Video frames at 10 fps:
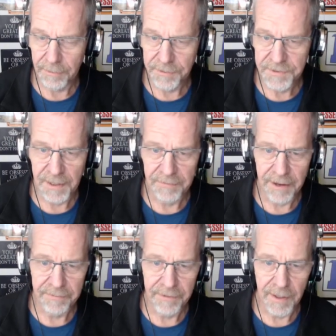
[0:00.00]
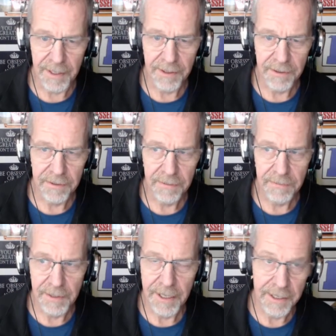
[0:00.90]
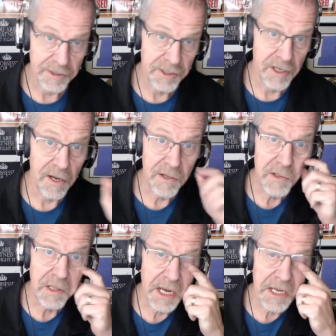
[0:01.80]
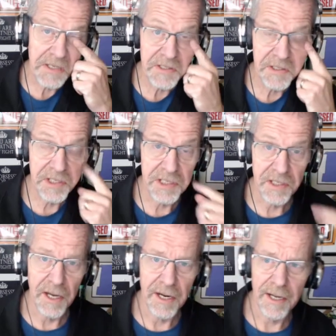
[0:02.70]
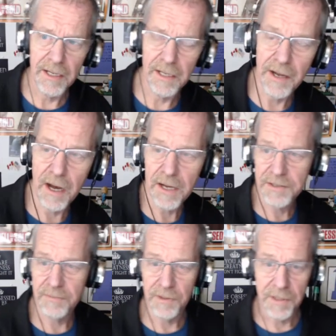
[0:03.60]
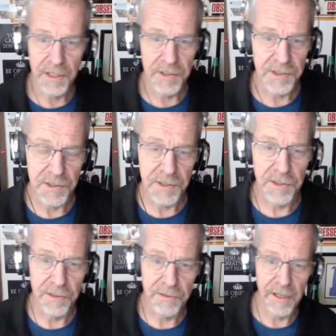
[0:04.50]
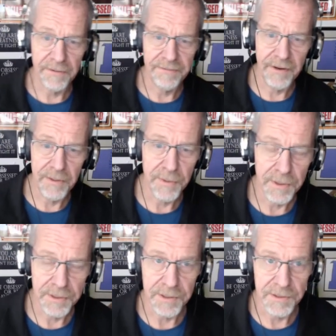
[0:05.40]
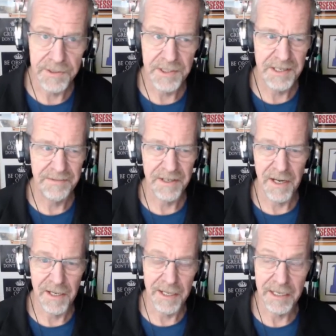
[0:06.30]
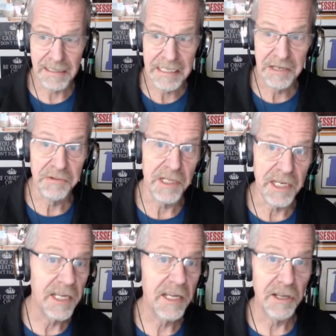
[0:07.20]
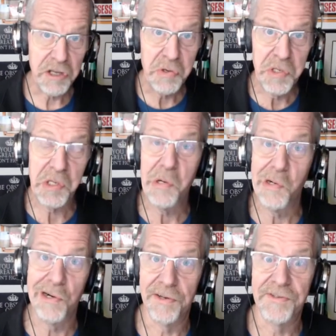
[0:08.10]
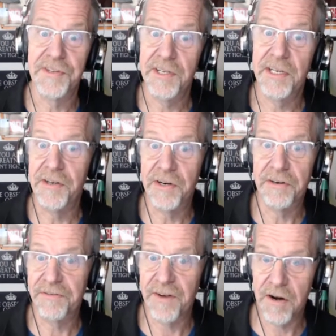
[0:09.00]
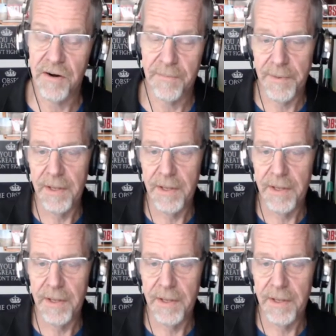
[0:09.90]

save that for later. Diana just got new lights and she's got an awesome location to do fairy portraits. She's even got literally unicorns in her farm,